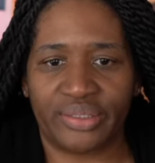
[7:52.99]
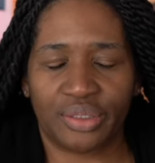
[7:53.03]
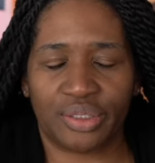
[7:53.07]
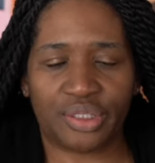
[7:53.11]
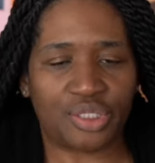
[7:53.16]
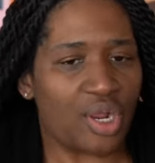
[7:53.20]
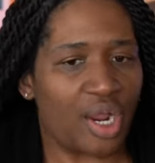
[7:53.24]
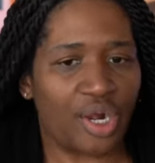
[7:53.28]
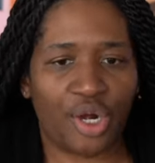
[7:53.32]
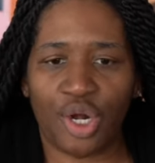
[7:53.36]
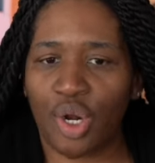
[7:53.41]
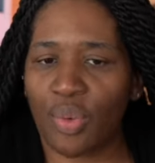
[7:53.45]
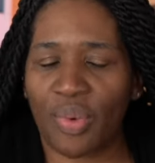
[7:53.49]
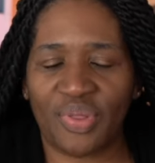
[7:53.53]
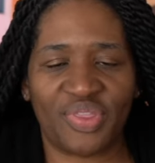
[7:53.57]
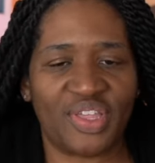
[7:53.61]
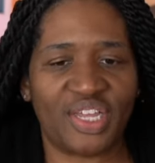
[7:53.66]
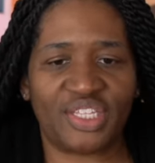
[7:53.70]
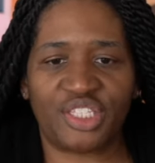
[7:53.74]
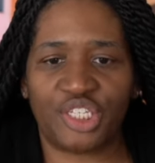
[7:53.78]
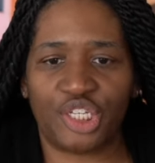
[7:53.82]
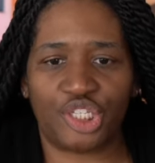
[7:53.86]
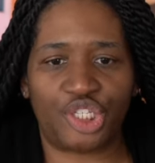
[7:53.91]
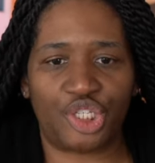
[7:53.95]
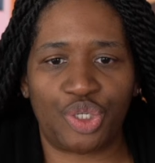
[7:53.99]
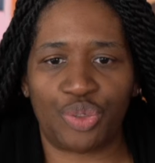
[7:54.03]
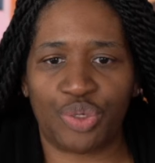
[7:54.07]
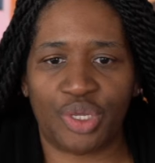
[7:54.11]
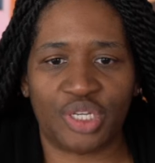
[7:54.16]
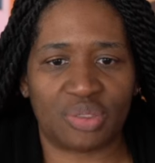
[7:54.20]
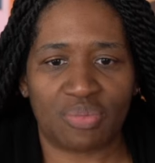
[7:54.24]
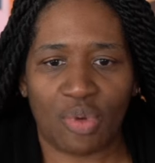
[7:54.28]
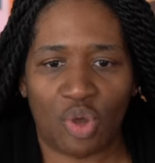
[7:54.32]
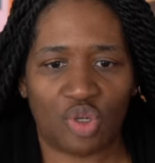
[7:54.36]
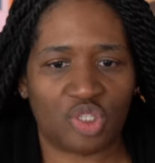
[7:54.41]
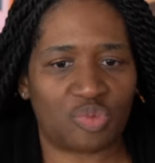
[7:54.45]
Sir, I don't know what they did to you
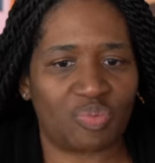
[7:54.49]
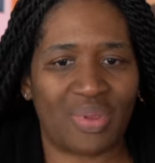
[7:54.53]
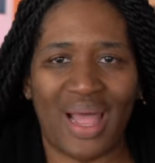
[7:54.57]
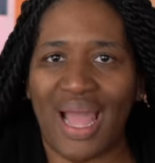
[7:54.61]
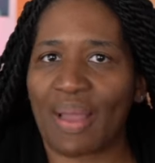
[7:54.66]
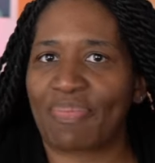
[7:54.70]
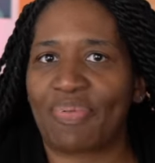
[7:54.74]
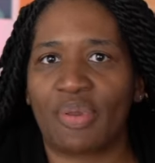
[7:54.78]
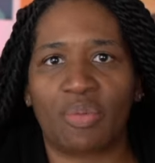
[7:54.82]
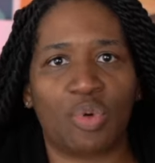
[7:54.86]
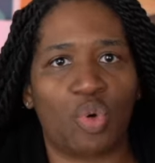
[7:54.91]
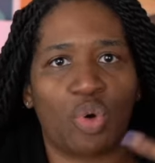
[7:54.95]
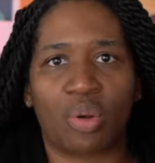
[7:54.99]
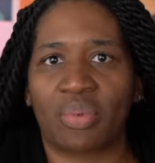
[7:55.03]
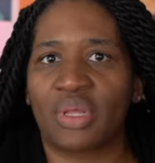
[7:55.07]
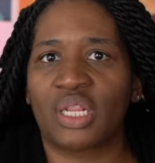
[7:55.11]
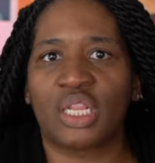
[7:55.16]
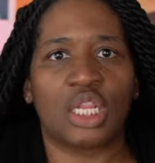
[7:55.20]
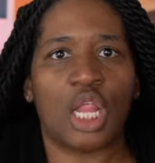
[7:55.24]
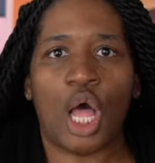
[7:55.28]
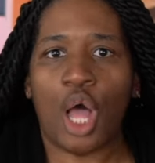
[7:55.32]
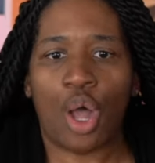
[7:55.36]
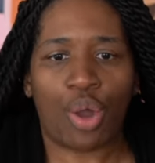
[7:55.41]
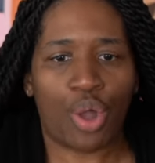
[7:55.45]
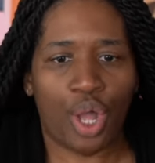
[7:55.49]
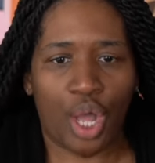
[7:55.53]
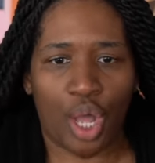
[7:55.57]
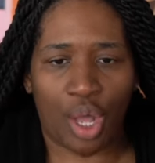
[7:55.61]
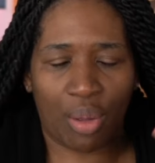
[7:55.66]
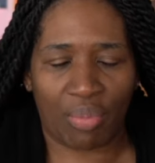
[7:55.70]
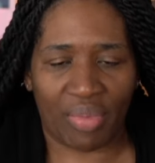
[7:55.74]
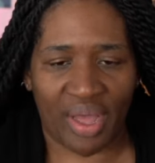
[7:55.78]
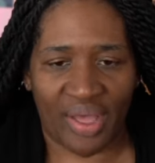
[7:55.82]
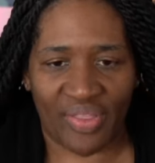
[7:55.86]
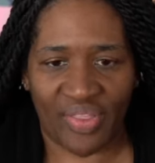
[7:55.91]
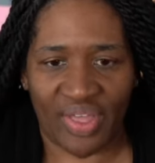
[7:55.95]
because most black people would have been long
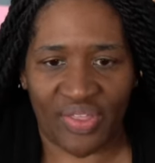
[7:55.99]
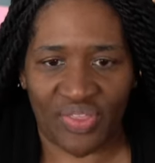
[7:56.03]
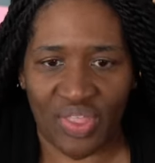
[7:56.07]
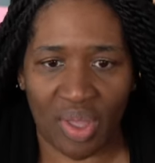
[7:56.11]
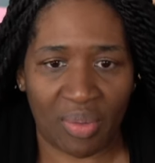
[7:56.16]
gone by then.